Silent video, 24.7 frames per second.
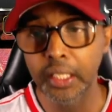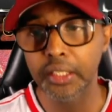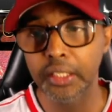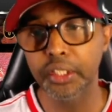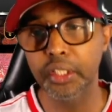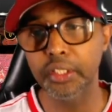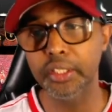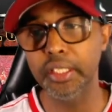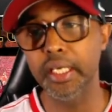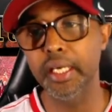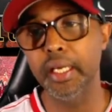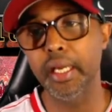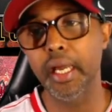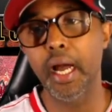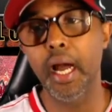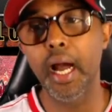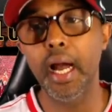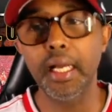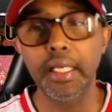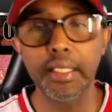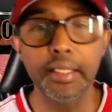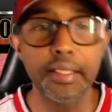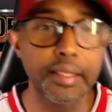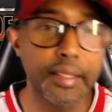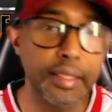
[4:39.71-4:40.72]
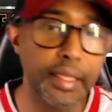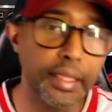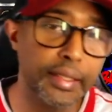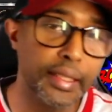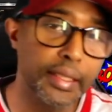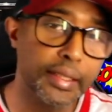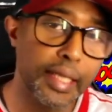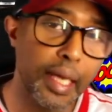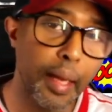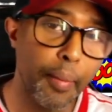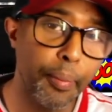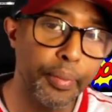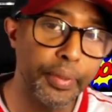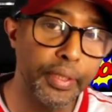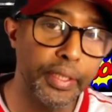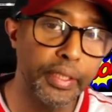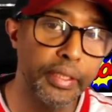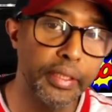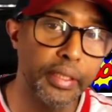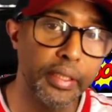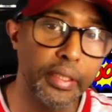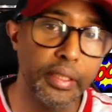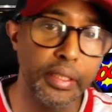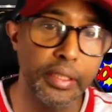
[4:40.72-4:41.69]
So yeah, I can see this
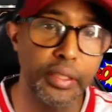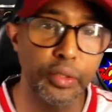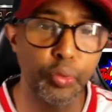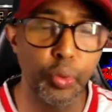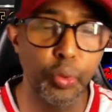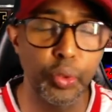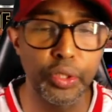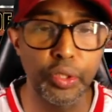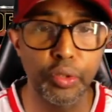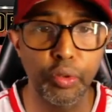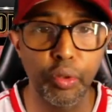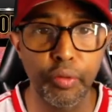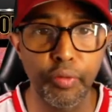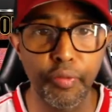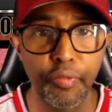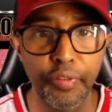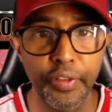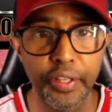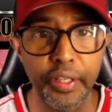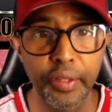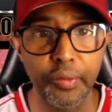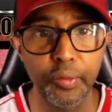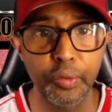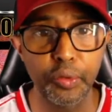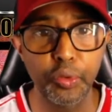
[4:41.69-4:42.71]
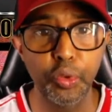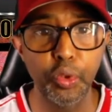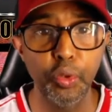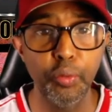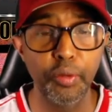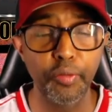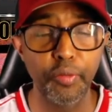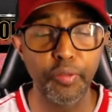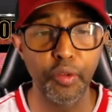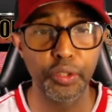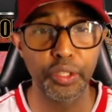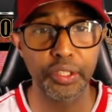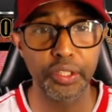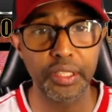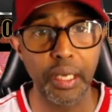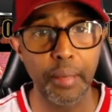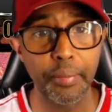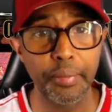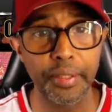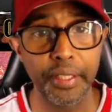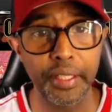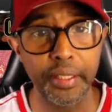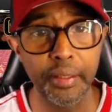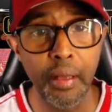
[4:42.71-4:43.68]
happening in 2023, two midfielders
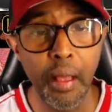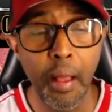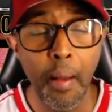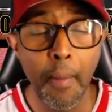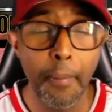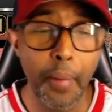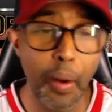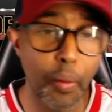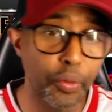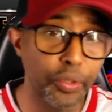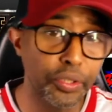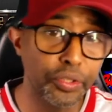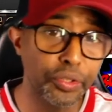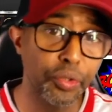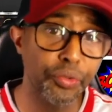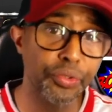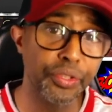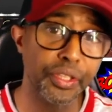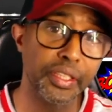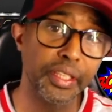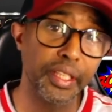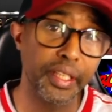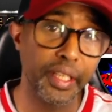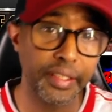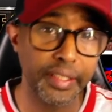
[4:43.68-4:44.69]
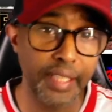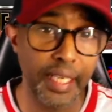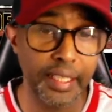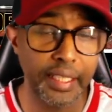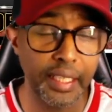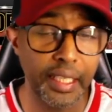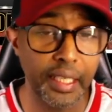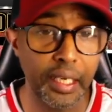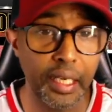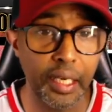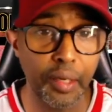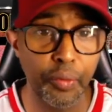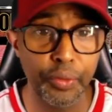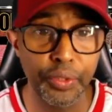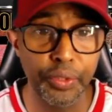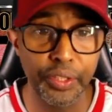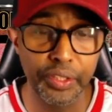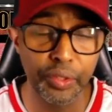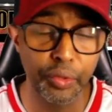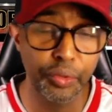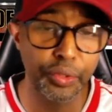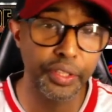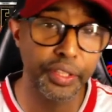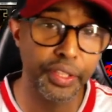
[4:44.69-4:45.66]
coming in, but we still need an attacker, we
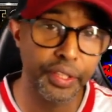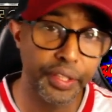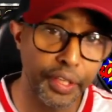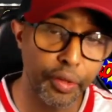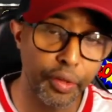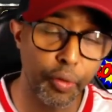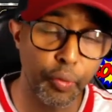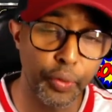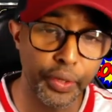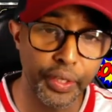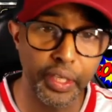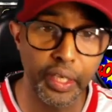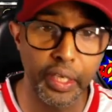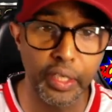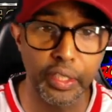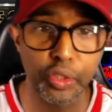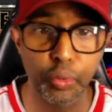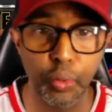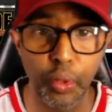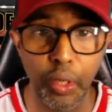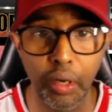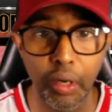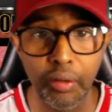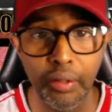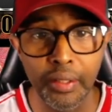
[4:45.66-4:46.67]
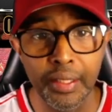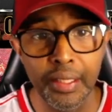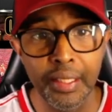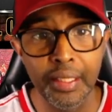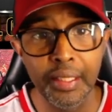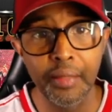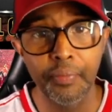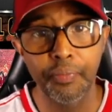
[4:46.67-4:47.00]
still need another winger as well,